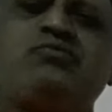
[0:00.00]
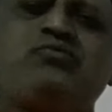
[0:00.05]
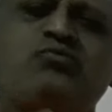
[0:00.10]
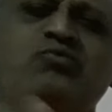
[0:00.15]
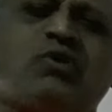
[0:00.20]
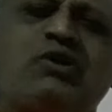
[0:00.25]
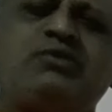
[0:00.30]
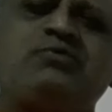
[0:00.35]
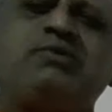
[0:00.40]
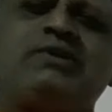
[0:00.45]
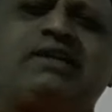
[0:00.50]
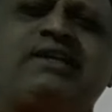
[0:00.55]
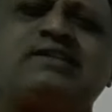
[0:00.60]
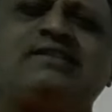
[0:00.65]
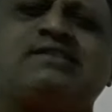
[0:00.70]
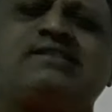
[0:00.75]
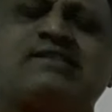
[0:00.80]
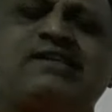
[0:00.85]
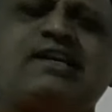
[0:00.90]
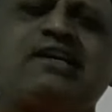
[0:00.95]
what we
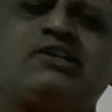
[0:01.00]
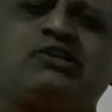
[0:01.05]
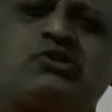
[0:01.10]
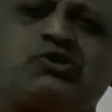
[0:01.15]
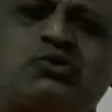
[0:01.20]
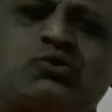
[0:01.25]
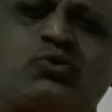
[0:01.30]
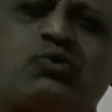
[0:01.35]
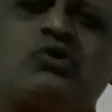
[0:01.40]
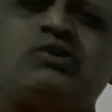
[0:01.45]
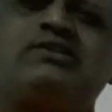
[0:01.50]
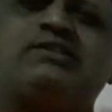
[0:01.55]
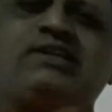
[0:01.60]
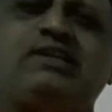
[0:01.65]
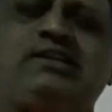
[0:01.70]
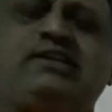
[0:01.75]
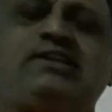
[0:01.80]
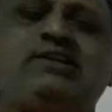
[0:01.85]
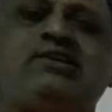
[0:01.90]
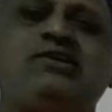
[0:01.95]
can say
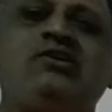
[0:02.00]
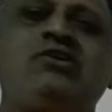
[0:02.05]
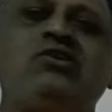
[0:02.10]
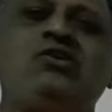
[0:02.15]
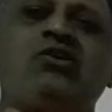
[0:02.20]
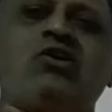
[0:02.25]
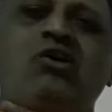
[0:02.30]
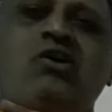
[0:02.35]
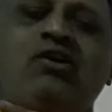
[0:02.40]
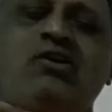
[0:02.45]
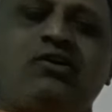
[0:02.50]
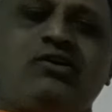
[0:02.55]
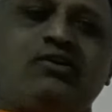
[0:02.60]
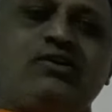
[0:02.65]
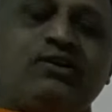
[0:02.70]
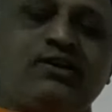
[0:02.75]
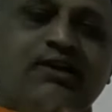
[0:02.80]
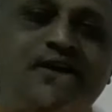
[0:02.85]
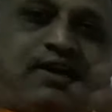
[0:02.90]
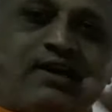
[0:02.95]
totally
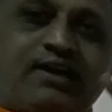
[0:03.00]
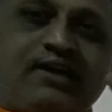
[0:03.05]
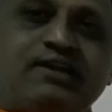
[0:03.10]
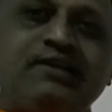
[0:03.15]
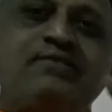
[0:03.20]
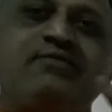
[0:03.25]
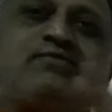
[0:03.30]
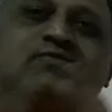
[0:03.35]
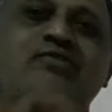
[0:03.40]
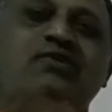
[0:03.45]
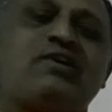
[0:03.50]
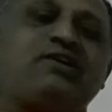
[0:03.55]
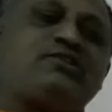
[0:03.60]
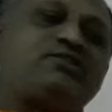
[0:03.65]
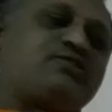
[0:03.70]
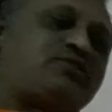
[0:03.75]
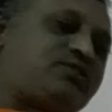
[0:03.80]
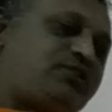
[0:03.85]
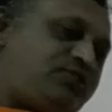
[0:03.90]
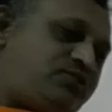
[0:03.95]

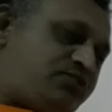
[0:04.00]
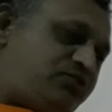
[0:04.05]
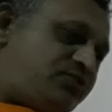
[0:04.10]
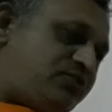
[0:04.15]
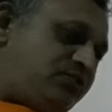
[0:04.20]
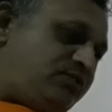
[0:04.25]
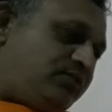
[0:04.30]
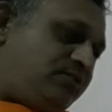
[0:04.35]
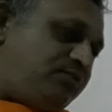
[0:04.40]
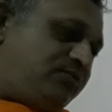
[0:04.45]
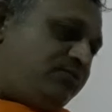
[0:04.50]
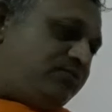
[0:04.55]
infrastructure.